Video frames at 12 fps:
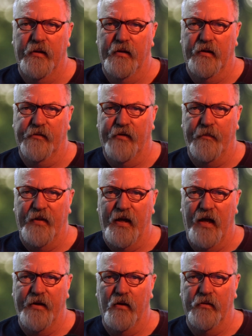It's something
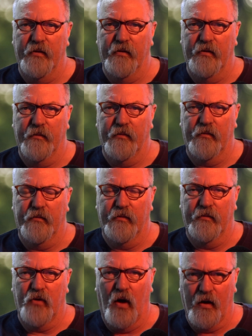I don't
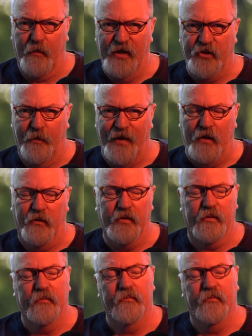talk much about,